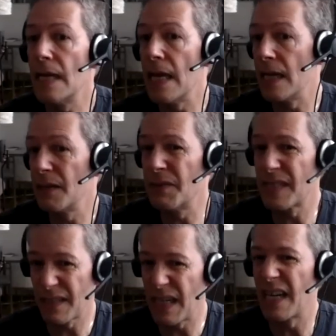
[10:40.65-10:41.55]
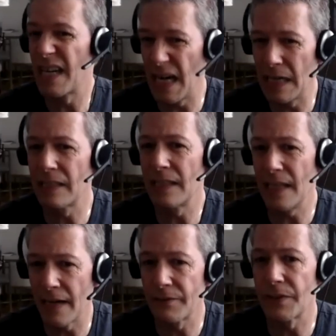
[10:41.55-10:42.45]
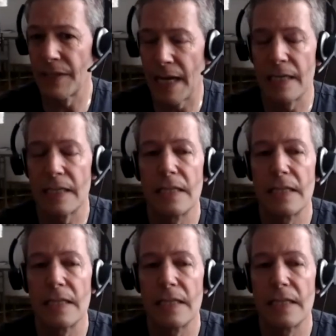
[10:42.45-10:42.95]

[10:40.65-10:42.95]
and it was kind of ugly after that.